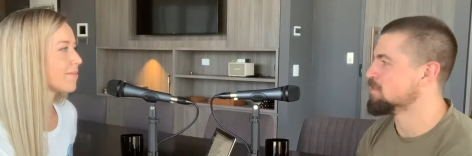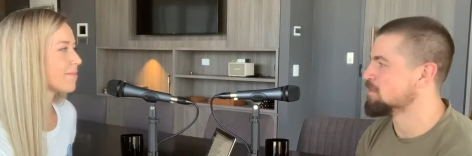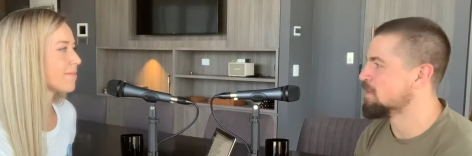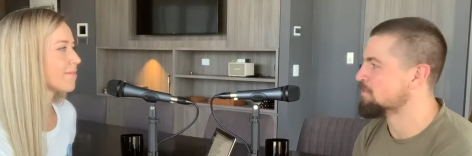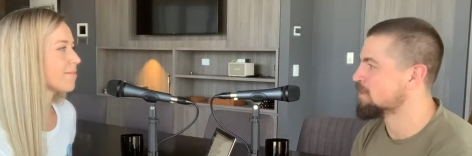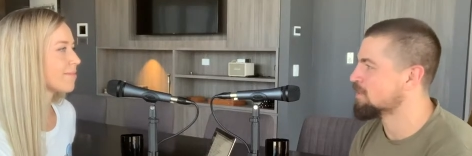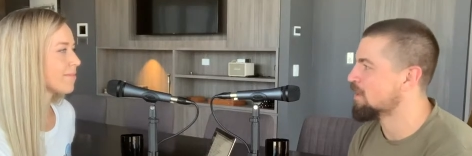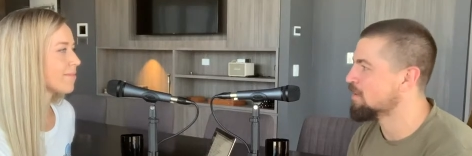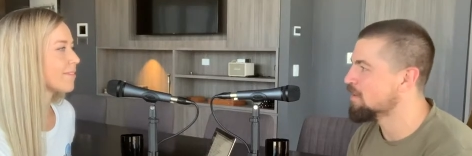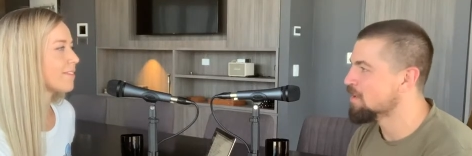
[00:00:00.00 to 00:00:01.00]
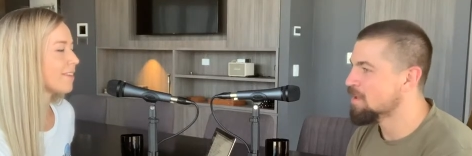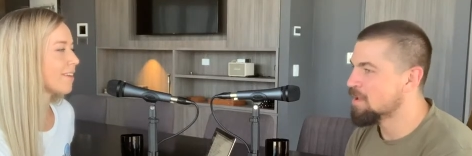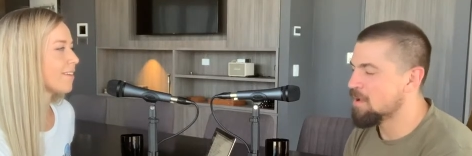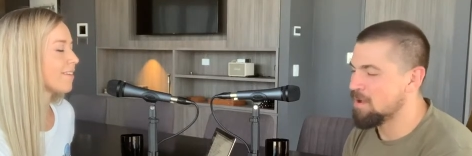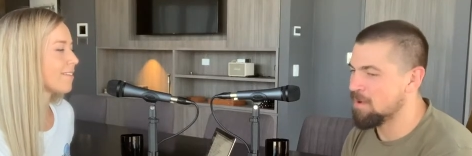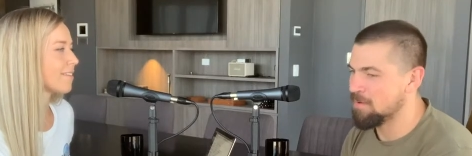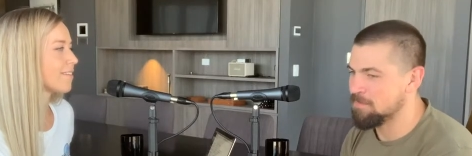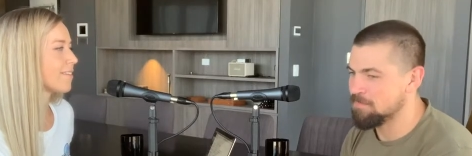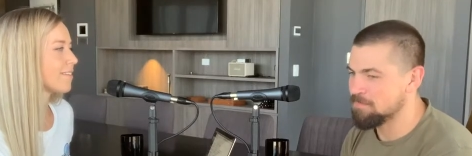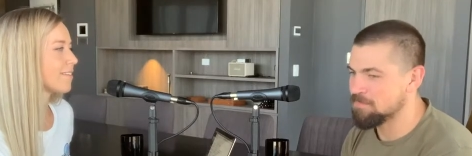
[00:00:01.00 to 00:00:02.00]
Speaker 1: and stuff like that. Yeah.
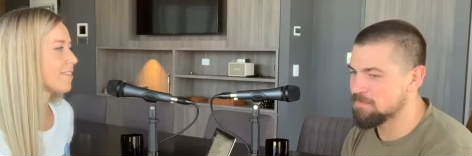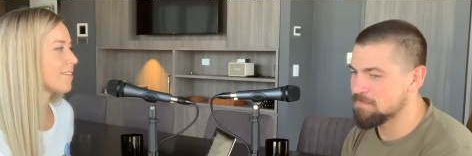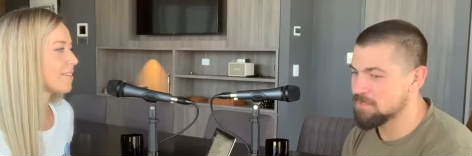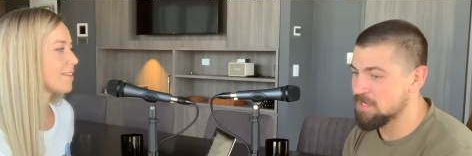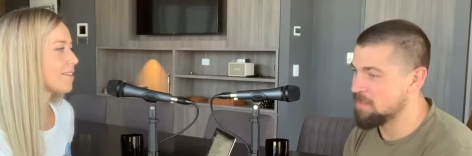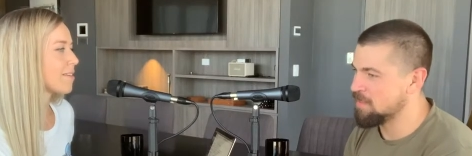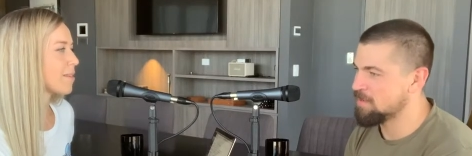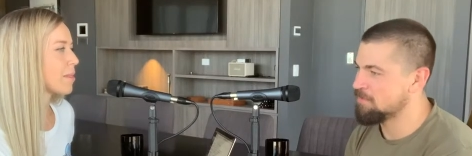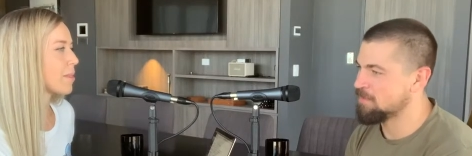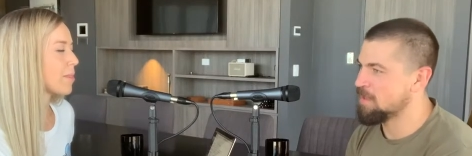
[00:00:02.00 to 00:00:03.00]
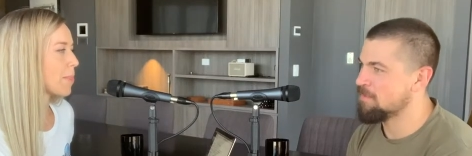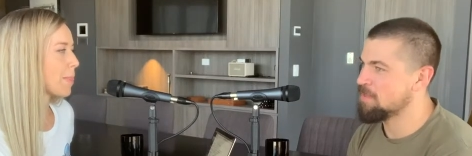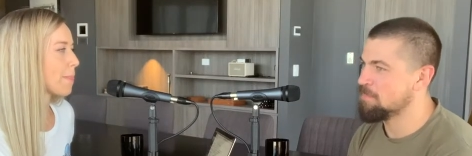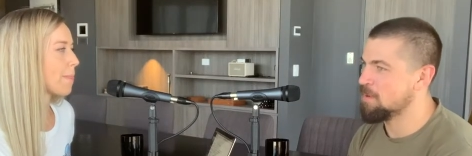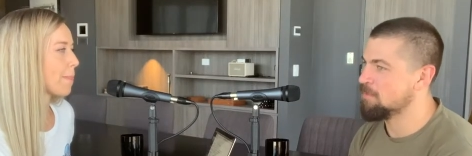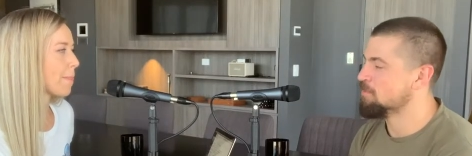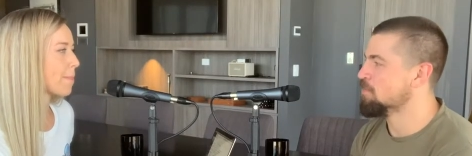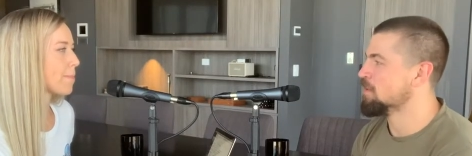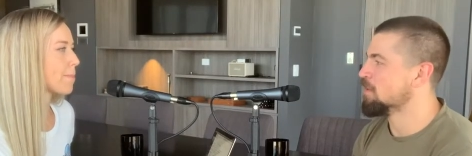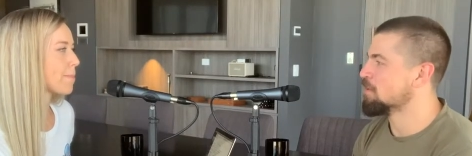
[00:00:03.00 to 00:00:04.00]
Um, so yeah, they definitely have their benefit
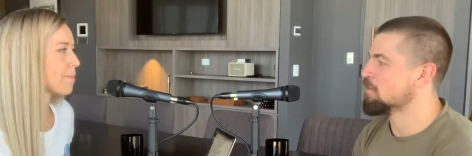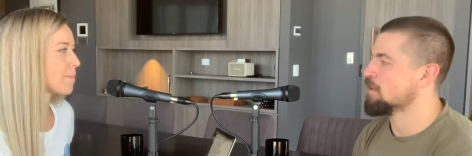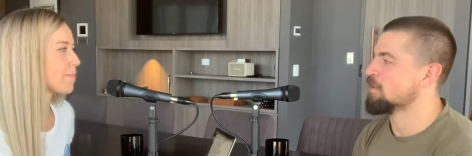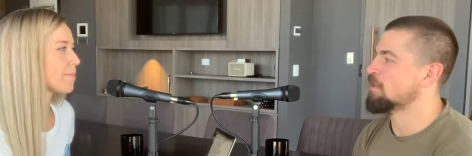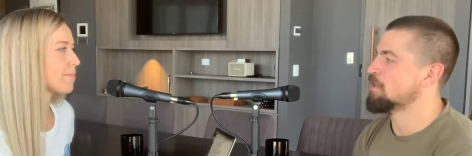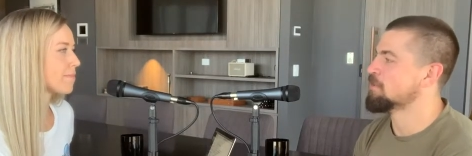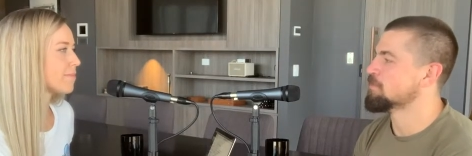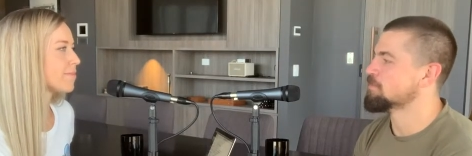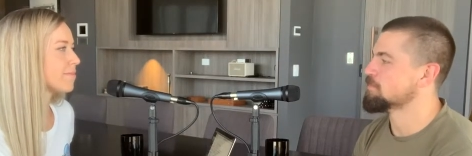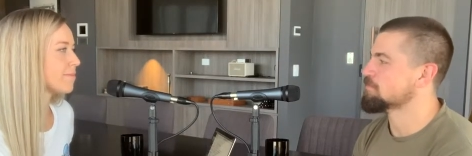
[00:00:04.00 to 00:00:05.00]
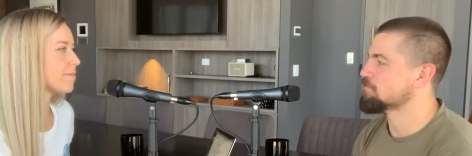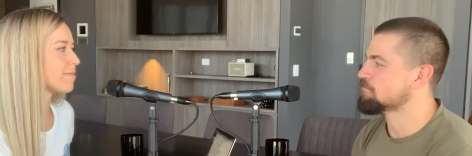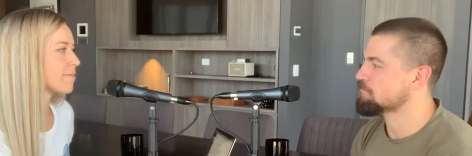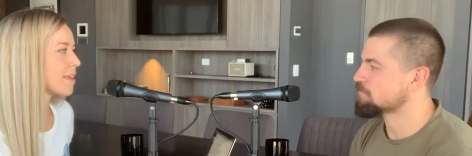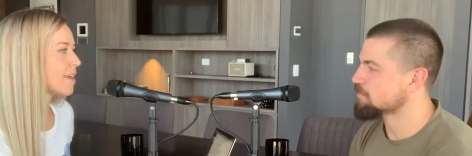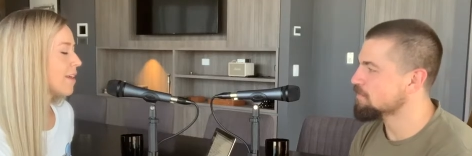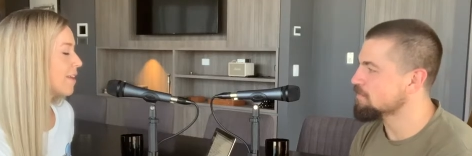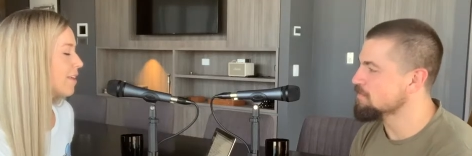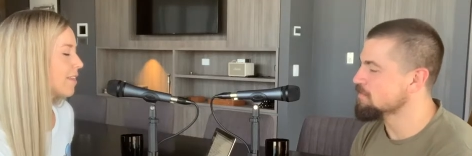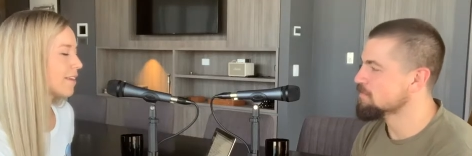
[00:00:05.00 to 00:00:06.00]
when done correctly.
Speaker 2: Mm.
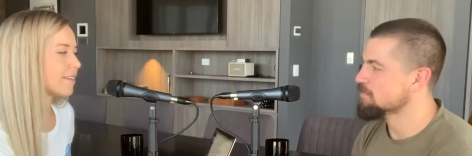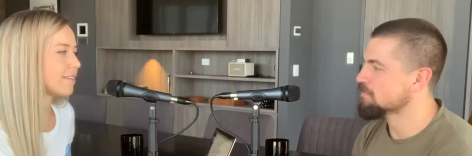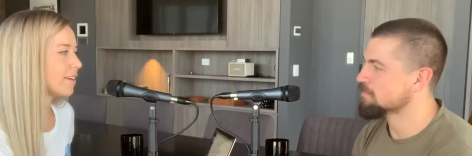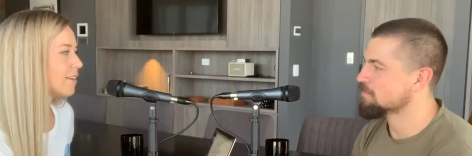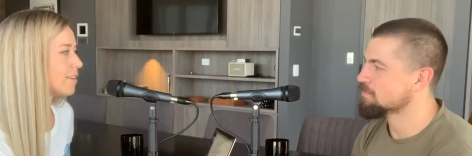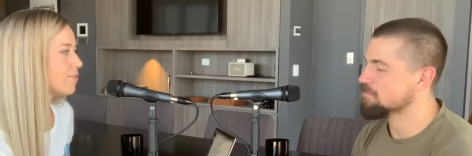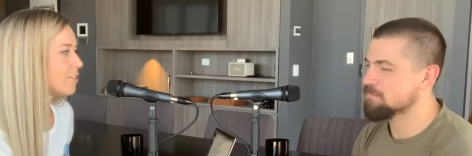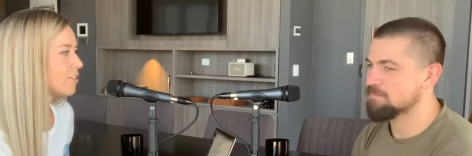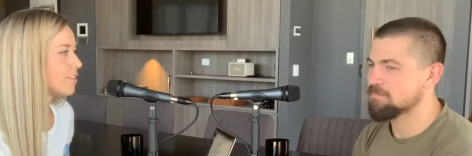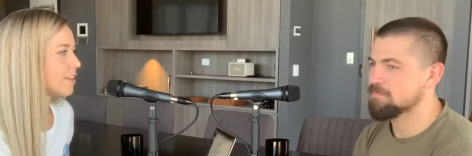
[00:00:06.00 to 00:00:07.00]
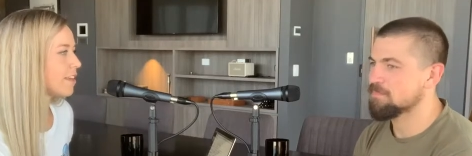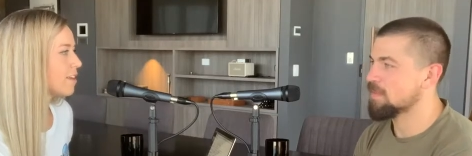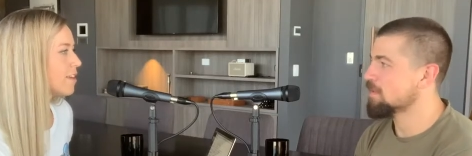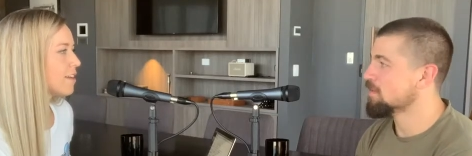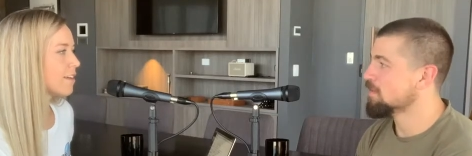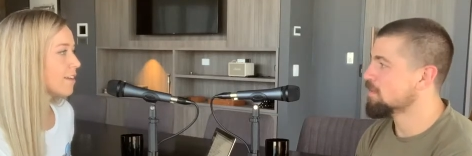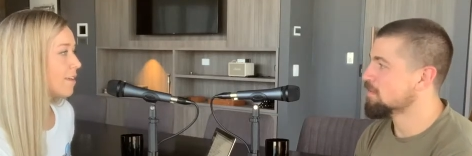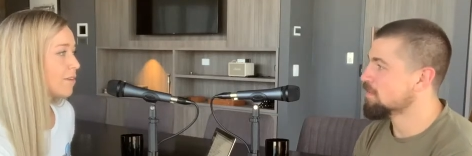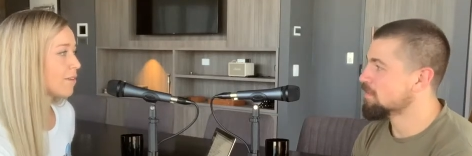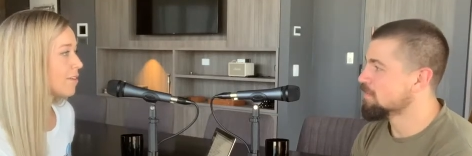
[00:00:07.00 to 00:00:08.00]
And yeah, like you said, efficiency.
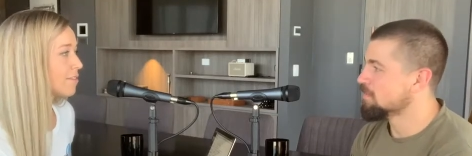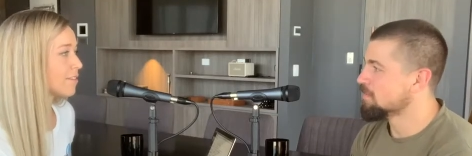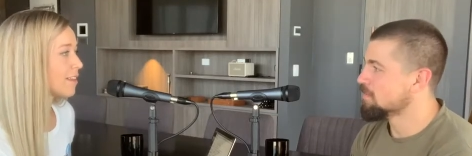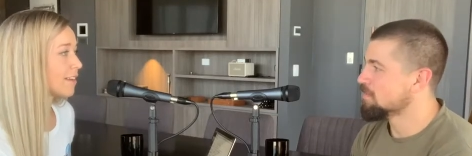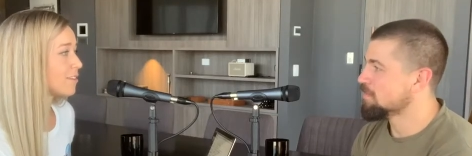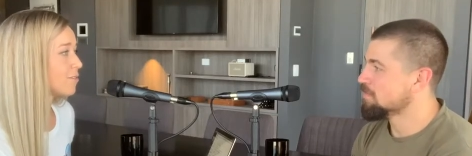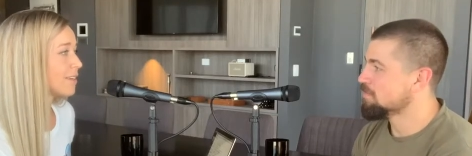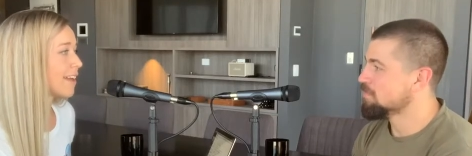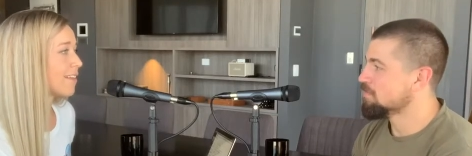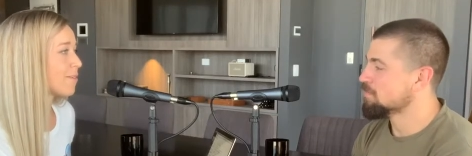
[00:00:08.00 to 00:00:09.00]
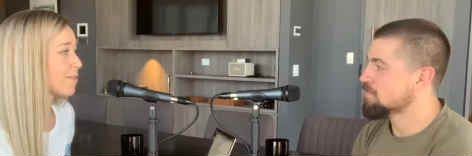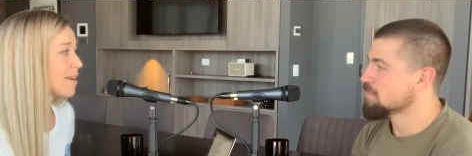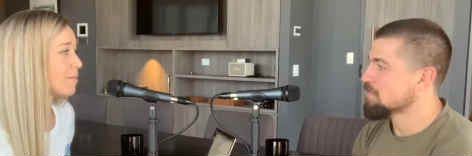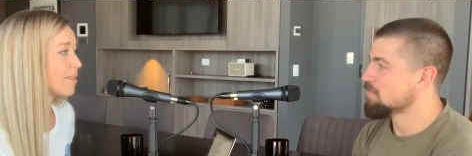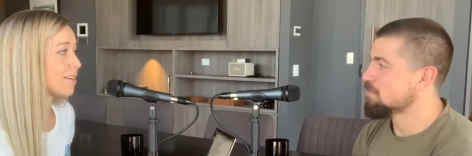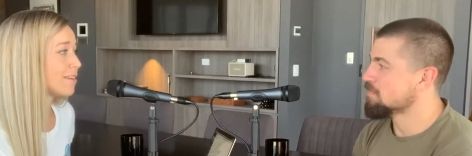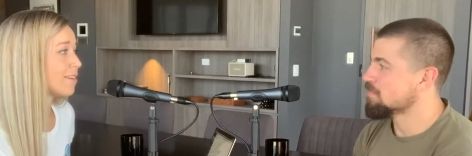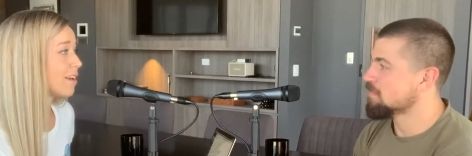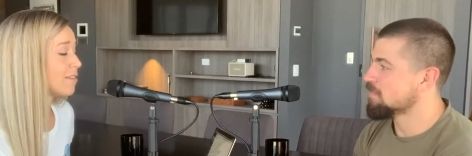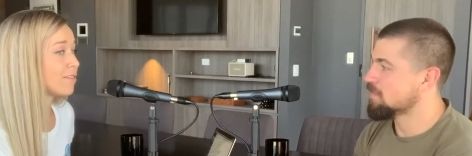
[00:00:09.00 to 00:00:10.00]
Keep going, like doing out the reps,
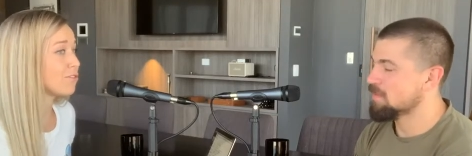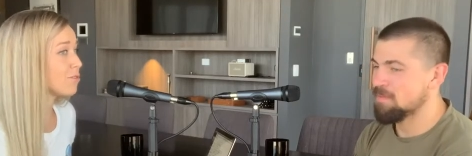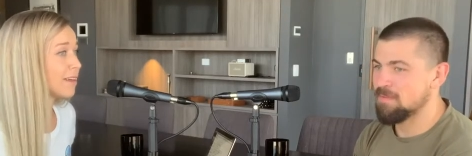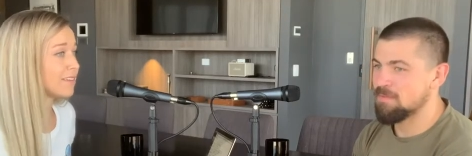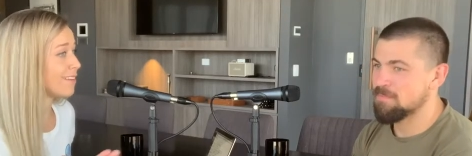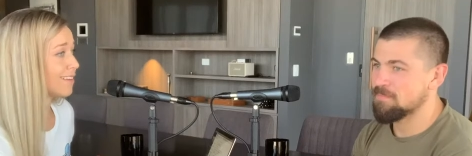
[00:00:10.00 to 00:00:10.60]
and and if you're racing